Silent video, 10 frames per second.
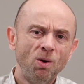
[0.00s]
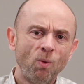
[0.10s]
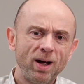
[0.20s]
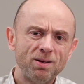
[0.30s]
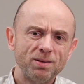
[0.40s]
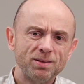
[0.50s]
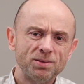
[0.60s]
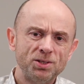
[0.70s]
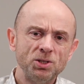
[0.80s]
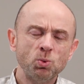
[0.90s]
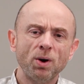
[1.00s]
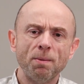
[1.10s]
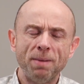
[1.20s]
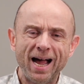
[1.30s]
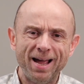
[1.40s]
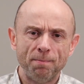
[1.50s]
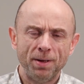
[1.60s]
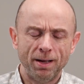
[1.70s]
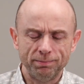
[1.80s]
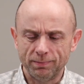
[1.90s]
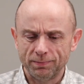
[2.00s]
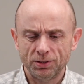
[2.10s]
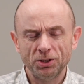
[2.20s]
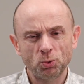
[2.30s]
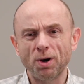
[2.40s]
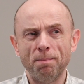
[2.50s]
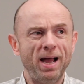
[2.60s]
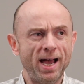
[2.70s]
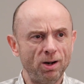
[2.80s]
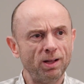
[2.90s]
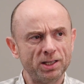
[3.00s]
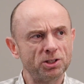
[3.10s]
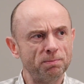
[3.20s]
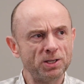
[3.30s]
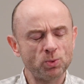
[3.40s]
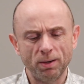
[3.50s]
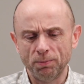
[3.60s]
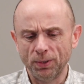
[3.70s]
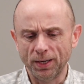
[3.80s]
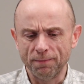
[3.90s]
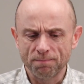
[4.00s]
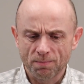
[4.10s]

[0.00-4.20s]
Well, since we're in a battle, I guess is the best way to put it,